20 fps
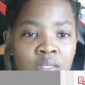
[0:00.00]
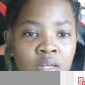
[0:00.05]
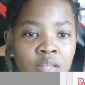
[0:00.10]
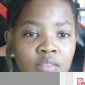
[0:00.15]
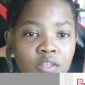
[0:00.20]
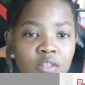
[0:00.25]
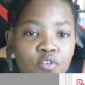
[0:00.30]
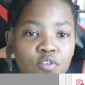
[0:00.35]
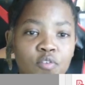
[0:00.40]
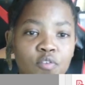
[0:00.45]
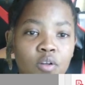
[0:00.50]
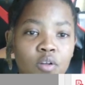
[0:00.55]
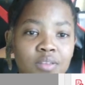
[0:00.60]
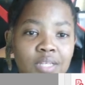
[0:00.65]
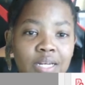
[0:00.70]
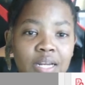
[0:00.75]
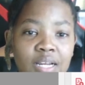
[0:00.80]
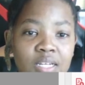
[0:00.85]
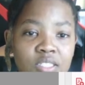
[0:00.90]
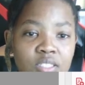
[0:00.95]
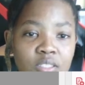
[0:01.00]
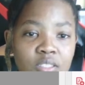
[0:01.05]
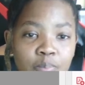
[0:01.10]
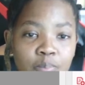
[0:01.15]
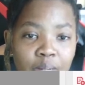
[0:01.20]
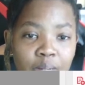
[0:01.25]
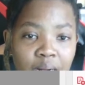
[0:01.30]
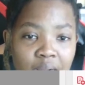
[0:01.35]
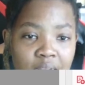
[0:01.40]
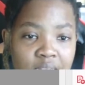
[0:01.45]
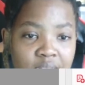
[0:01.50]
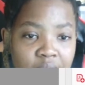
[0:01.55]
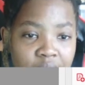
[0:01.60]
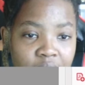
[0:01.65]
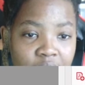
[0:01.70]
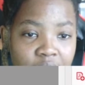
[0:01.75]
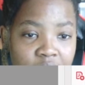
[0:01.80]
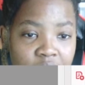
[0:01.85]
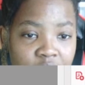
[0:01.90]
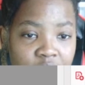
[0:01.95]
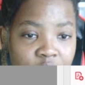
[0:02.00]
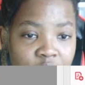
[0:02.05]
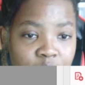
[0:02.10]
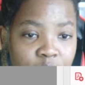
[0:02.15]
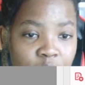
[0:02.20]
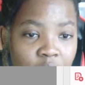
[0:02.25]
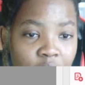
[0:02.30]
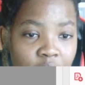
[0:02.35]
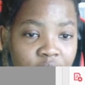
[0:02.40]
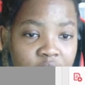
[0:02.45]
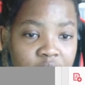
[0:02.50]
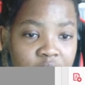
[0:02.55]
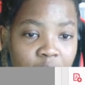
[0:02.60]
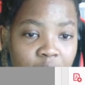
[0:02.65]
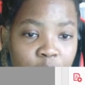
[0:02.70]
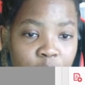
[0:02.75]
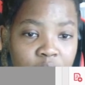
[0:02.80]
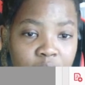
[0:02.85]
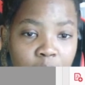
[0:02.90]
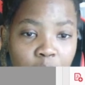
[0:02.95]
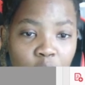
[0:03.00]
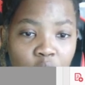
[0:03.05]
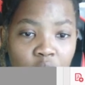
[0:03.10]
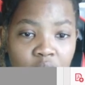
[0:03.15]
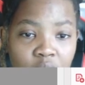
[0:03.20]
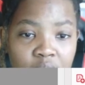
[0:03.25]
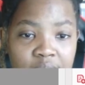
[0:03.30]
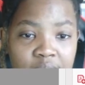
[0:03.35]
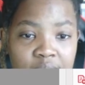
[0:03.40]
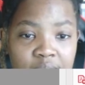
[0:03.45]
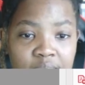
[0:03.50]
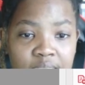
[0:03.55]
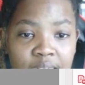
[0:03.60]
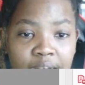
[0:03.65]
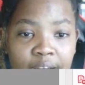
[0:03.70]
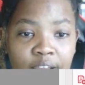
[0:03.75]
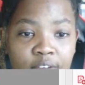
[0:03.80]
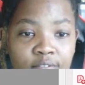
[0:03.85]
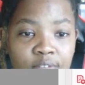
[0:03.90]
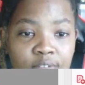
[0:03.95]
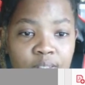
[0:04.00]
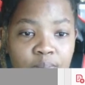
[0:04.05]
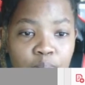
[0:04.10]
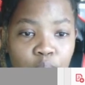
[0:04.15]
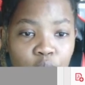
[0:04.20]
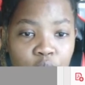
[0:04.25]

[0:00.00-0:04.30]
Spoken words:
Then you've got the national price realism, average time on the market, 11.1